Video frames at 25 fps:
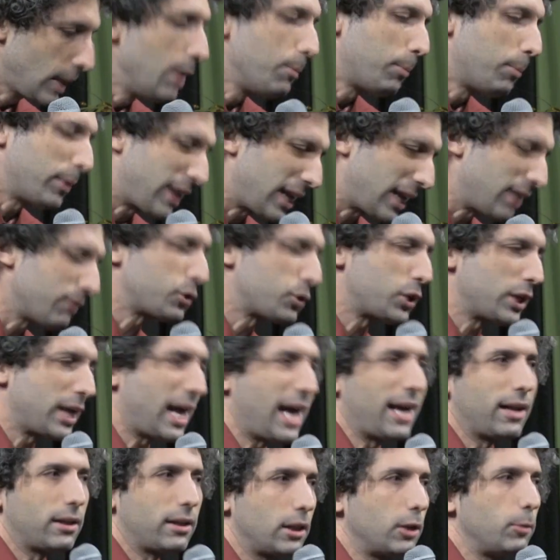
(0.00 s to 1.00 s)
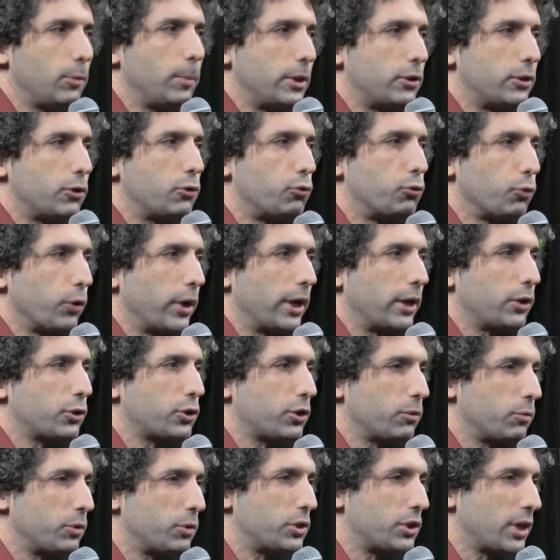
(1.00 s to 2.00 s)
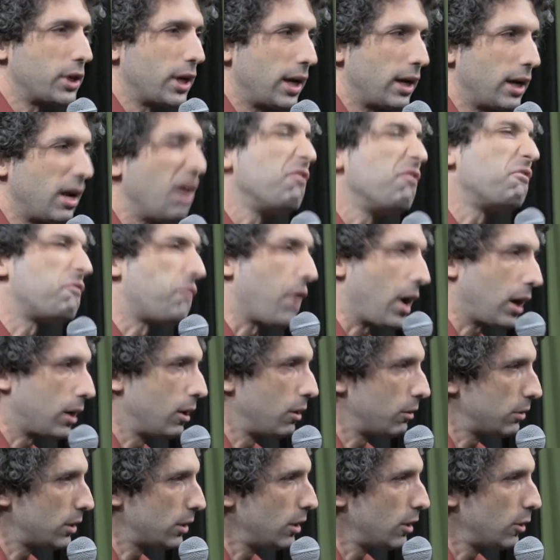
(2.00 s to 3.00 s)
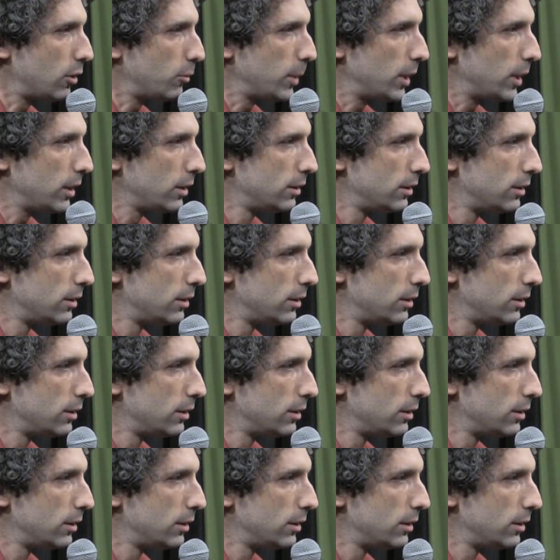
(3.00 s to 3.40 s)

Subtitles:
But then if she'd had a little bit to drink, she would say, "Fuck Oklahoma."